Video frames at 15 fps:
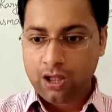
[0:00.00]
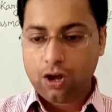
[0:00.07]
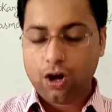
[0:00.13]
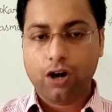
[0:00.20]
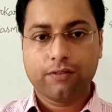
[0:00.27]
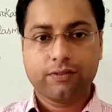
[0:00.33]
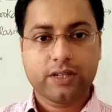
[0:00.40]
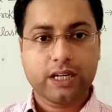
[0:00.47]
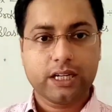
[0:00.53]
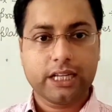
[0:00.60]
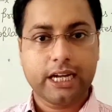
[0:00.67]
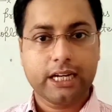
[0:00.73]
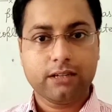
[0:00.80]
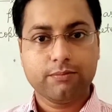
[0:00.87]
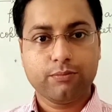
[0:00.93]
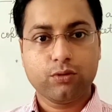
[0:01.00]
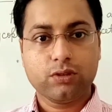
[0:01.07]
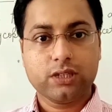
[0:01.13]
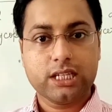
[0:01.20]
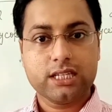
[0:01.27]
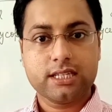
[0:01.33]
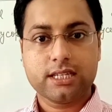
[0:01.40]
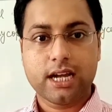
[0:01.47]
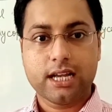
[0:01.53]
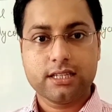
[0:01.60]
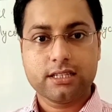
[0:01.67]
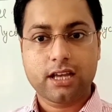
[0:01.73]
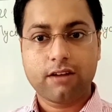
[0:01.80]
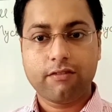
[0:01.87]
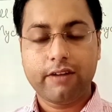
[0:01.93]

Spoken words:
After that Protistans are